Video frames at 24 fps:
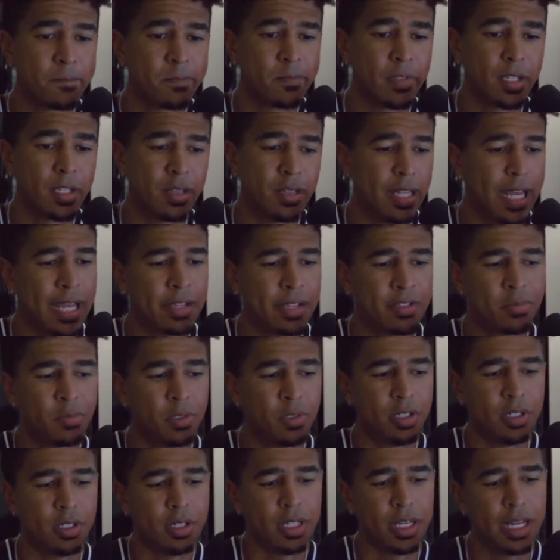Last
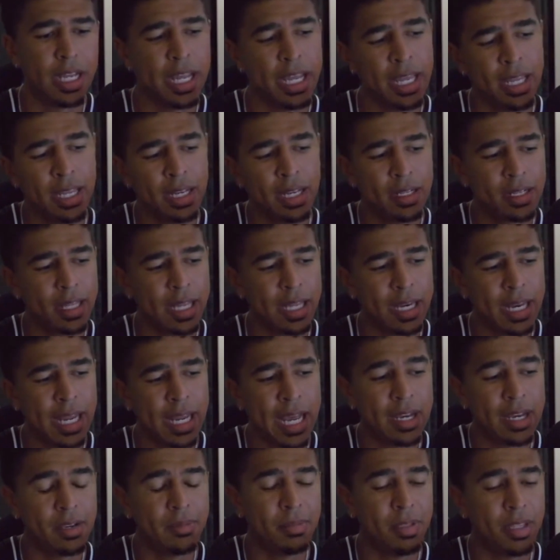one, and I hate that it
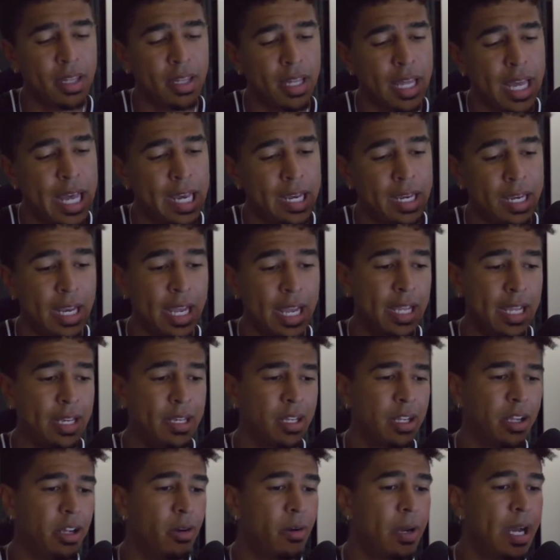had to be that, and I had to
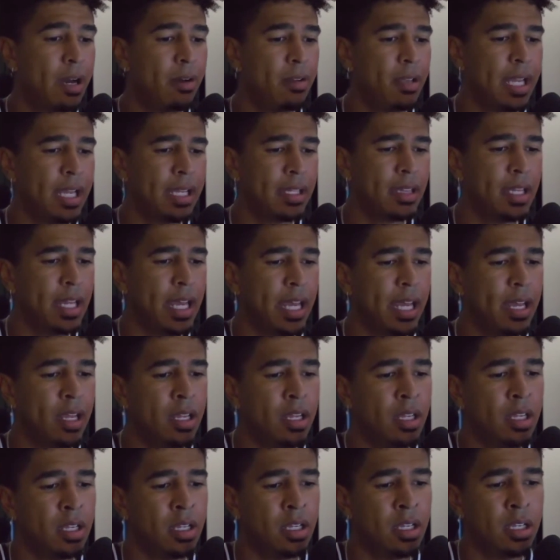go out like that.
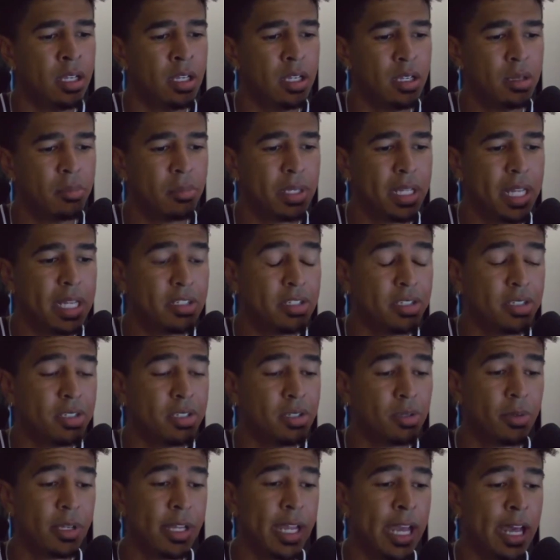Yeah. But that's just the
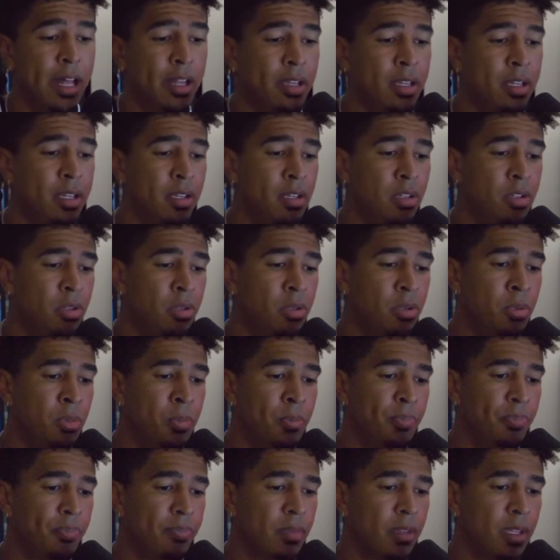reality, dude.
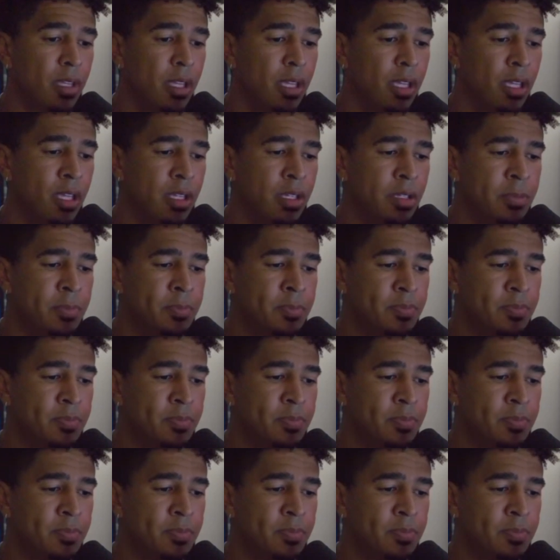And